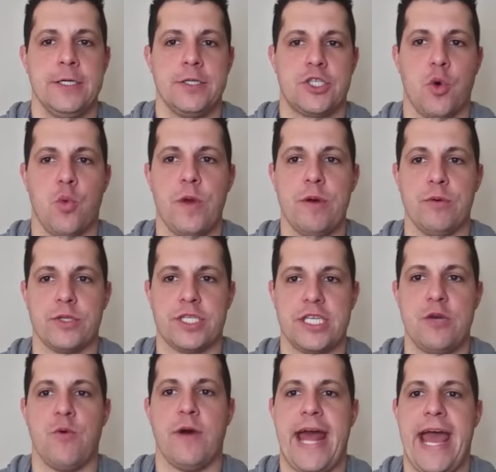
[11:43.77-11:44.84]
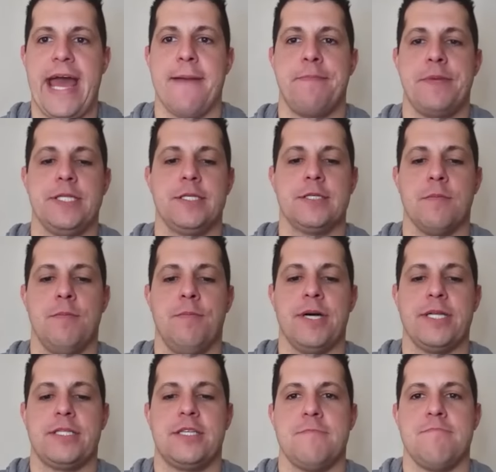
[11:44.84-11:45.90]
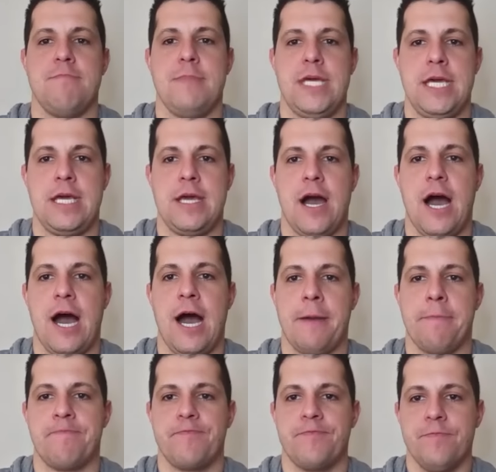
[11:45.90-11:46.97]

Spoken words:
So we will see what happens. But to me, I